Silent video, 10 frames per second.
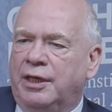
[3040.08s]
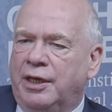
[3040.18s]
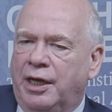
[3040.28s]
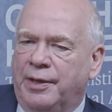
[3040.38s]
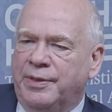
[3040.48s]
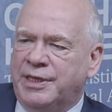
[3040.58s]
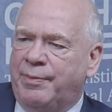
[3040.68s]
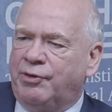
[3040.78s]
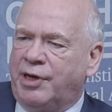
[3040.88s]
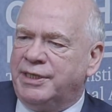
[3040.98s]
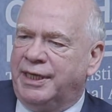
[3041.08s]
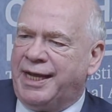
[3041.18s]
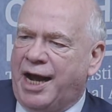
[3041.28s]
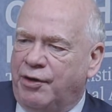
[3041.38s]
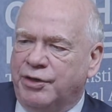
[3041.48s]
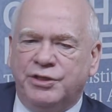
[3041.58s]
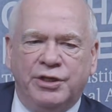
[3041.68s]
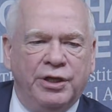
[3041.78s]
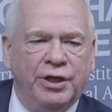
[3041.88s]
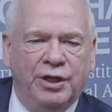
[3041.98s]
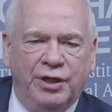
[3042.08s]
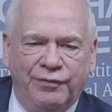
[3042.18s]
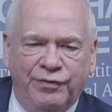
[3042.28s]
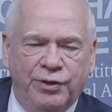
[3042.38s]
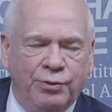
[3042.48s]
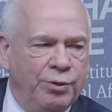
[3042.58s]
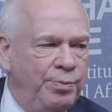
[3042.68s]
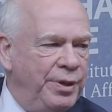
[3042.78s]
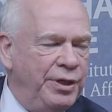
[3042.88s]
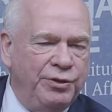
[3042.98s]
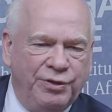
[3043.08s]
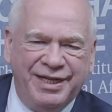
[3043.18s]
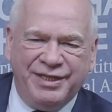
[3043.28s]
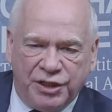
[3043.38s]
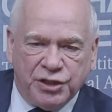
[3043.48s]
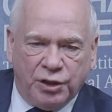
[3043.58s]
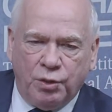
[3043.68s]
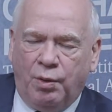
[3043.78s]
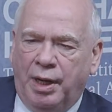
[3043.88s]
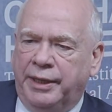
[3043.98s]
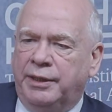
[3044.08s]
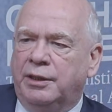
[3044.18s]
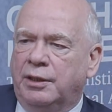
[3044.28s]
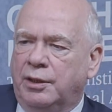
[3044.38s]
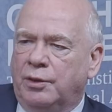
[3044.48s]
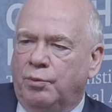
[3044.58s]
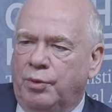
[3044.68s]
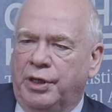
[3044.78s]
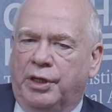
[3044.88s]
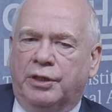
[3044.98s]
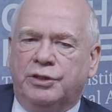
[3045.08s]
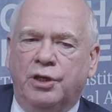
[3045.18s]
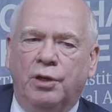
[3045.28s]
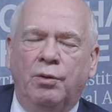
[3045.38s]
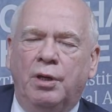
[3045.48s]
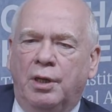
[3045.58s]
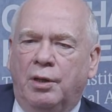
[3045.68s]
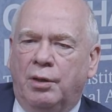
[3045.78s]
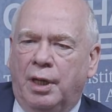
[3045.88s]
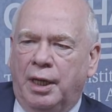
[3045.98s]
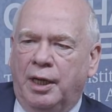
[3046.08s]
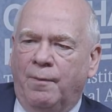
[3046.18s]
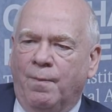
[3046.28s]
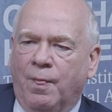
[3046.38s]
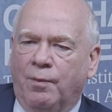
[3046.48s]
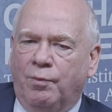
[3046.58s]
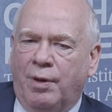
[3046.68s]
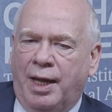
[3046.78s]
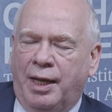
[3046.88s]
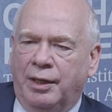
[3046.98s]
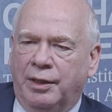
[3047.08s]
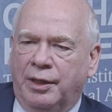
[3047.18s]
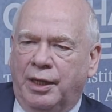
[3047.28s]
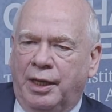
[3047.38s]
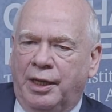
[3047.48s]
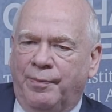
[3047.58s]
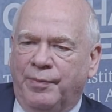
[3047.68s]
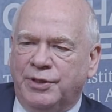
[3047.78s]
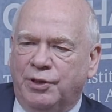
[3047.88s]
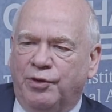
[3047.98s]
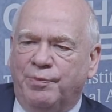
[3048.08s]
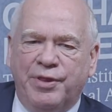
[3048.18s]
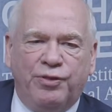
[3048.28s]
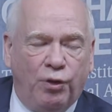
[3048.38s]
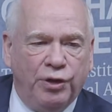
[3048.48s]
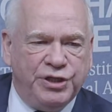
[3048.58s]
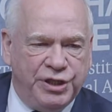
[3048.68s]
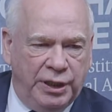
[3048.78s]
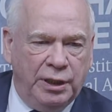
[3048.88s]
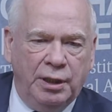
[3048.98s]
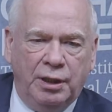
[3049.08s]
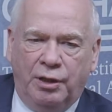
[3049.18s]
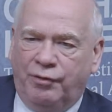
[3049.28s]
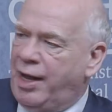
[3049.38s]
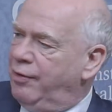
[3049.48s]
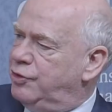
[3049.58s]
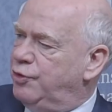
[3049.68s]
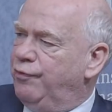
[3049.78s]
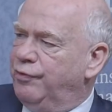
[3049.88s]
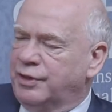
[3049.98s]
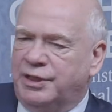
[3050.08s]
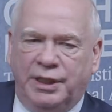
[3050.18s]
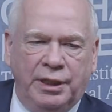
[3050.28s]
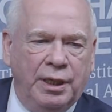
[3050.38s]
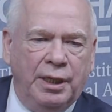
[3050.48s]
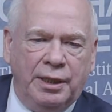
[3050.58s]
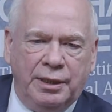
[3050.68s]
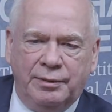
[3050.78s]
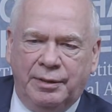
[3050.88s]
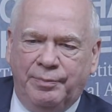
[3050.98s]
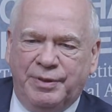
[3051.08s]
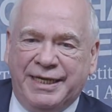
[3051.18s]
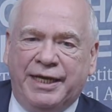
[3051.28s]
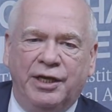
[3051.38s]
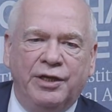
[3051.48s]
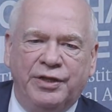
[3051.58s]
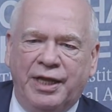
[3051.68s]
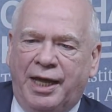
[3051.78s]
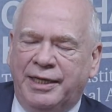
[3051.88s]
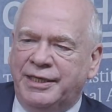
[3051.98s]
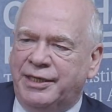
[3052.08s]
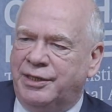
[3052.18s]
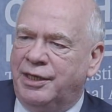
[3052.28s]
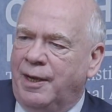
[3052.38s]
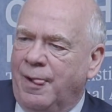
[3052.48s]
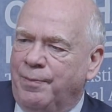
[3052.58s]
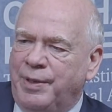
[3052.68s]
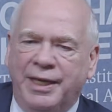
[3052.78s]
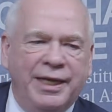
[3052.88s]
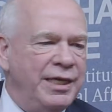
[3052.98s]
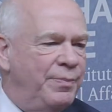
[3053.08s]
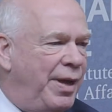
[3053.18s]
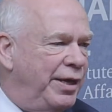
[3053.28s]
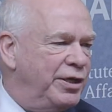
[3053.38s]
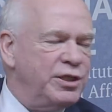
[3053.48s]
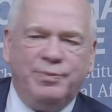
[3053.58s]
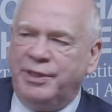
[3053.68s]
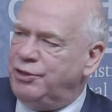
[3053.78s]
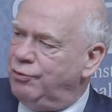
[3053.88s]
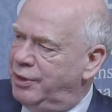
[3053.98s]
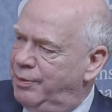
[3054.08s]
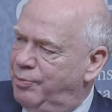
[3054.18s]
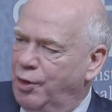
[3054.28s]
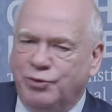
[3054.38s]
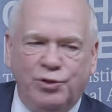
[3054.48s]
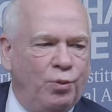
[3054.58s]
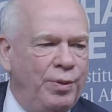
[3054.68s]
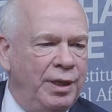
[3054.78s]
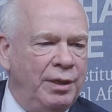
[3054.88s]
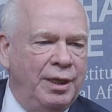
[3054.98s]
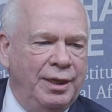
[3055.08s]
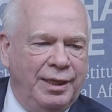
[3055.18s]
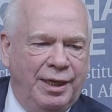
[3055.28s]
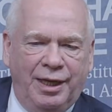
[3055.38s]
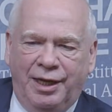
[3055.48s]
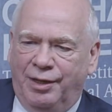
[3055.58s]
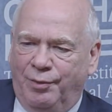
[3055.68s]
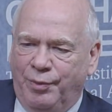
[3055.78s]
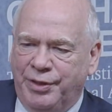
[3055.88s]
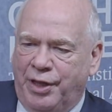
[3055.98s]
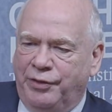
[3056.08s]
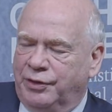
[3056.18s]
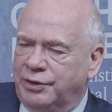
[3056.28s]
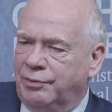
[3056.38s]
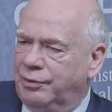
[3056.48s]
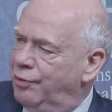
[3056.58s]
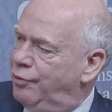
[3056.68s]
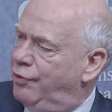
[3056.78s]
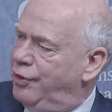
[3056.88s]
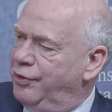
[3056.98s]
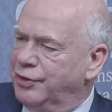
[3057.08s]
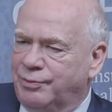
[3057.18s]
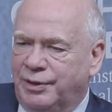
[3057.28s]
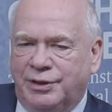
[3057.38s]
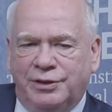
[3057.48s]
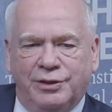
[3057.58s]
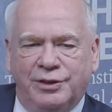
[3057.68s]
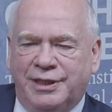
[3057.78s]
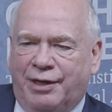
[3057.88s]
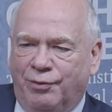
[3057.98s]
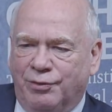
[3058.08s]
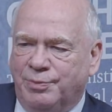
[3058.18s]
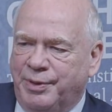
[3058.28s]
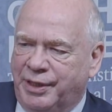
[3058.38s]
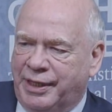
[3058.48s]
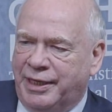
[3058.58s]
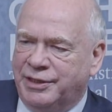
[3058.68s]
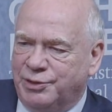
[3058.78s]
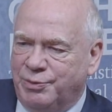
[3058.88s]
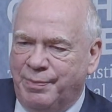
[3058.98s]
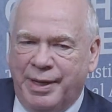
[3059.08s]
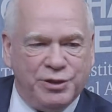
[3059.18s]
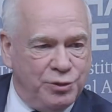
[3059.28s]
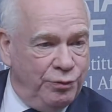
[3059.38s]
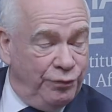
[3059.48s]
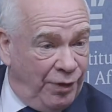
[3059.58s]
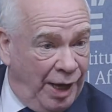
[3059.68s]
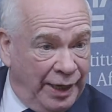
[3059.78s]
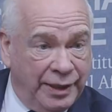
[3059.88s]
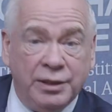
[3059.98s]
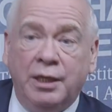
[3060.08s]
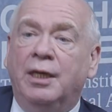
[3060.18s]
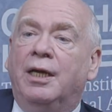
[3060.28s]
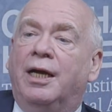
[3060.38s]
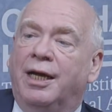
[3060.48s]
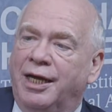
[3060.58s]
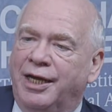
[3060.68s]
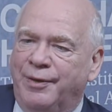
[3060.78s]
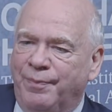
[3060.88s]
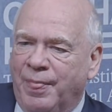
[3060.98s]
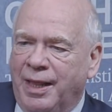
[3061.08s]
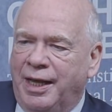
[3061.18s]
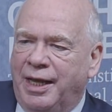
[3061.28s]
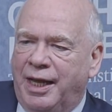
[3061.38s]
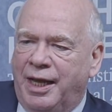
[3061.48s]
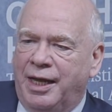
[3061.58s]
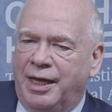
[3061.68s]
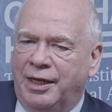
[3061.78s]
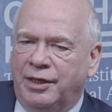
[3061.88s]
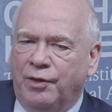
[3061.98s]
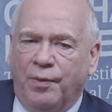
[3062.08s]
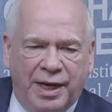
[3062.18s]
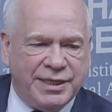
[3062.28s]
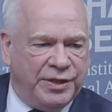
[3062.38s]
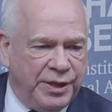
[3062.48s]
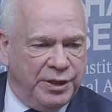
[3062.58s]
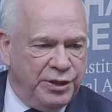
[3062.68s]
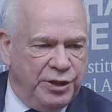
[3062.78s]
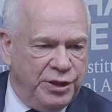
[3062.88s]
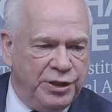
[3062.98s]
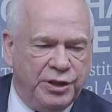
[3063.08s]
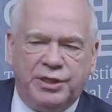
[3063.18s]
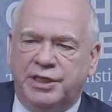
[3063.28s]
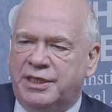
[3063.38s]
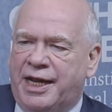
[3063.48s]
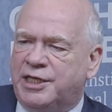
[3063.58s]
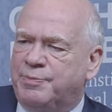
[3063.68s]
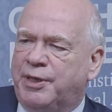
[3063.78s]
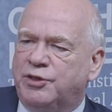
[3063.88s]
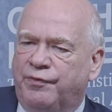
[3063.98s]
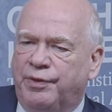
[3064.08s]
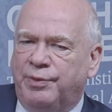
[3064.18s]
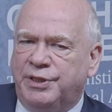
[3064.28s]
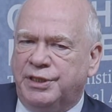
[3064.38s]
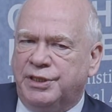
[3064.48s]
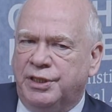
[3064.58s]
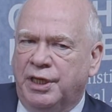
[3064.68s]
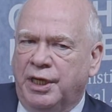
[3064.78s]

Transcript: uh, the democratic character, of the European Union. It doesn't quite work. So um, while um, there's a lot of mythology around sovereignty, in particular the idea that being independent means you can impose your will uh, with others on others, which turns out not to be the case, as we may soon find. Um, uh, nonetheless, I think that, there's an aspect of it which isn't